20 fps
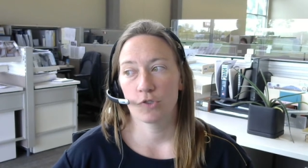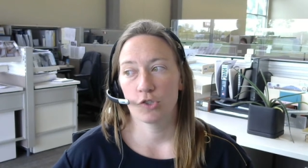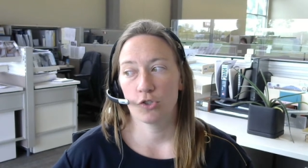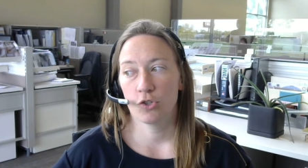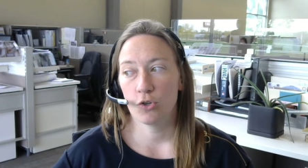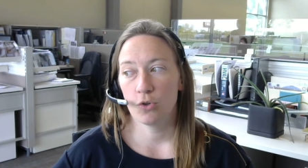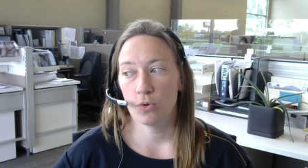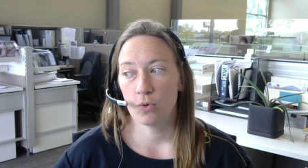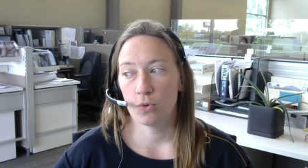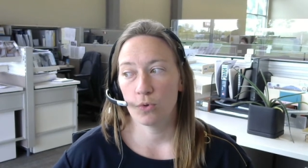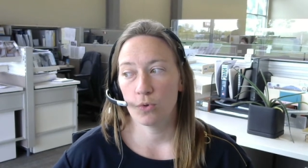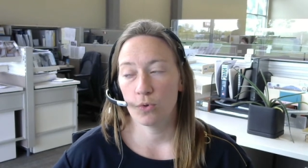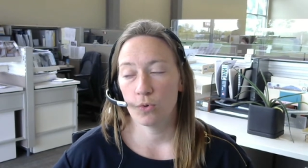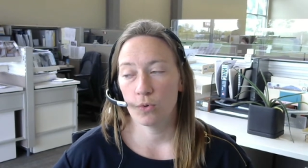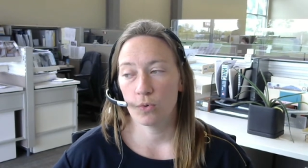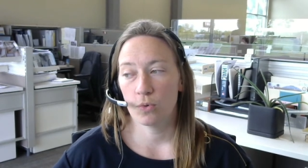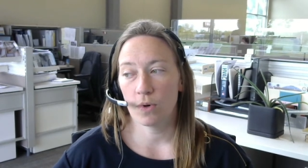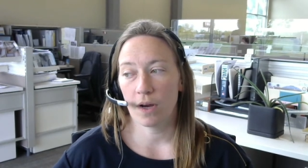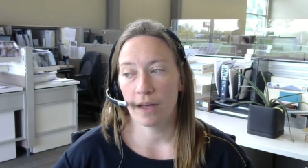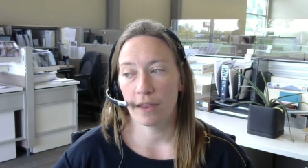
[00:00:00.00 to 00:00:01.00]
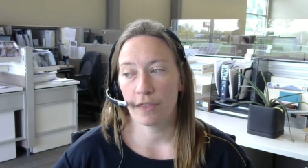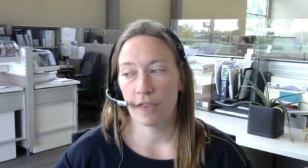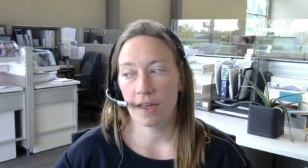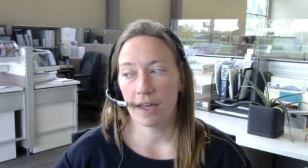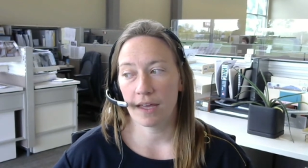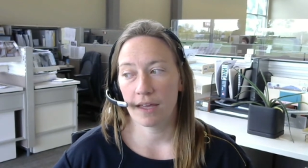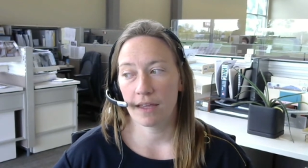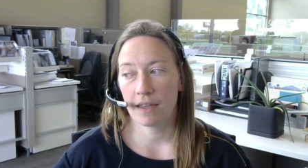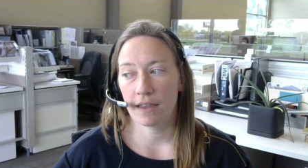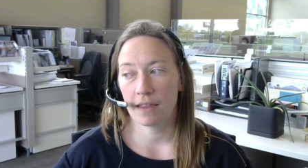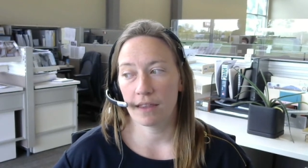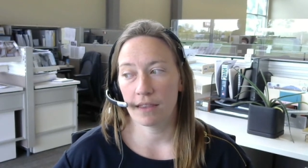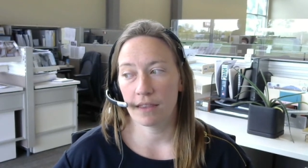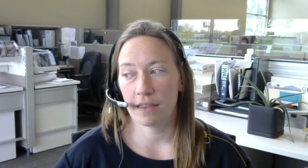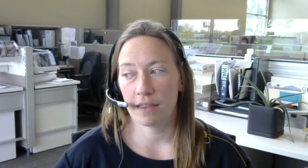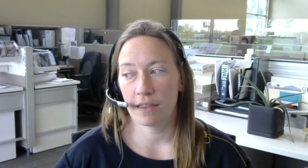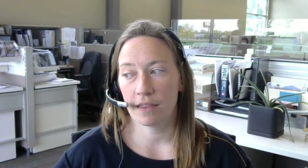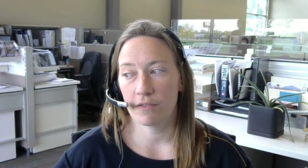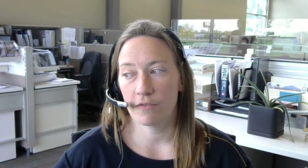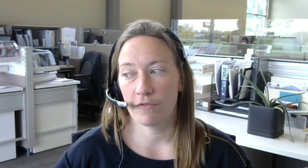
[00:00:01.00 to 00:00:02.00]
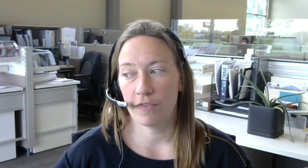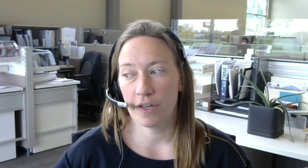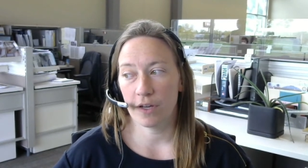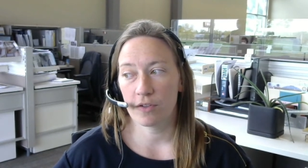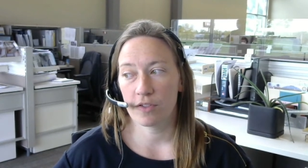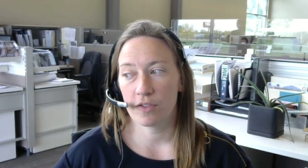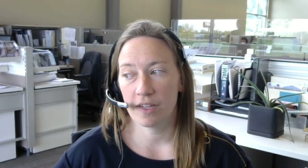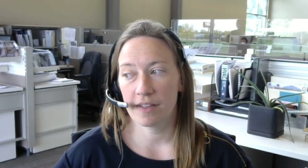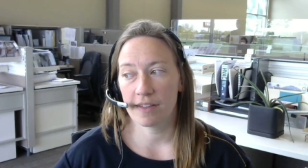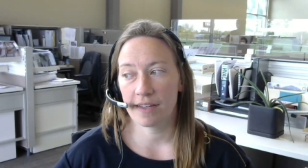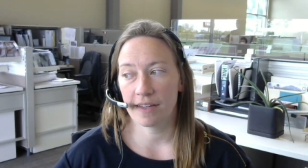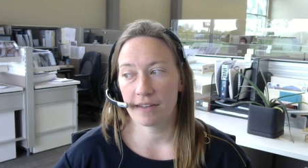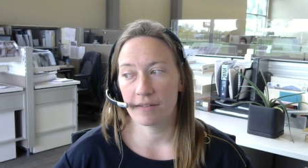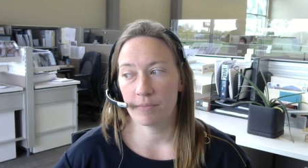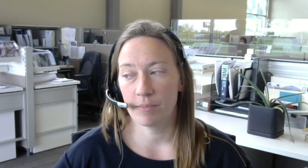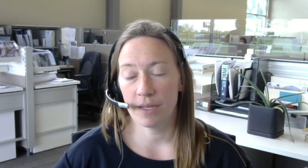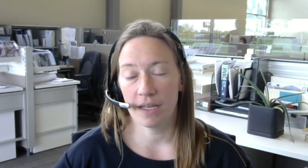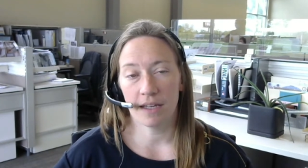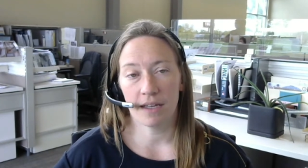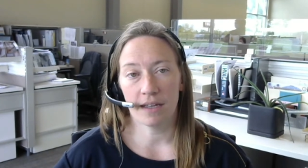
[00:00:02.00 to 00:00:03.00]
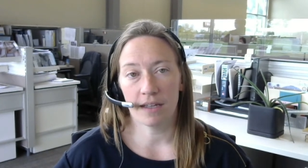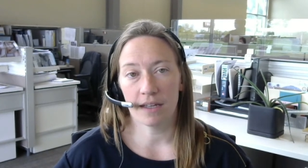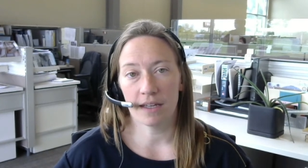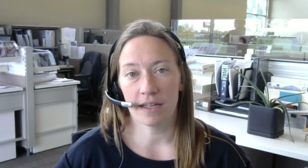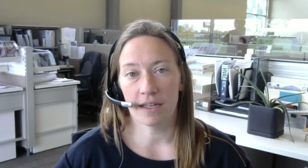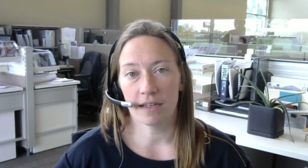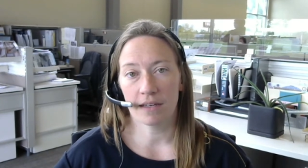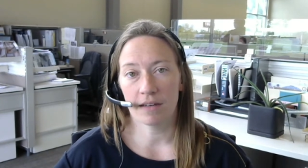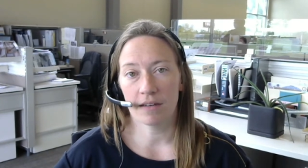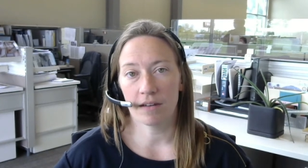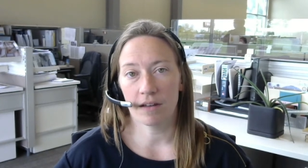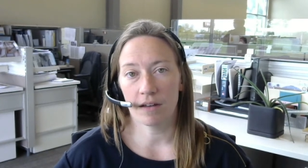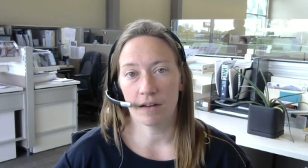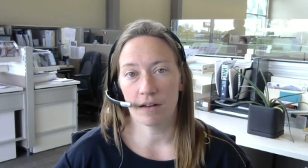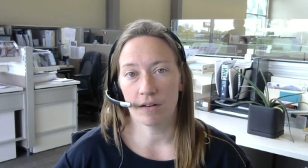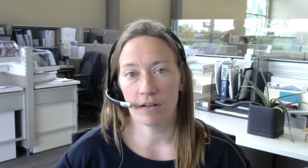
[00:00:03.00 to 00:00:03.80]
two, I think VOCs can be in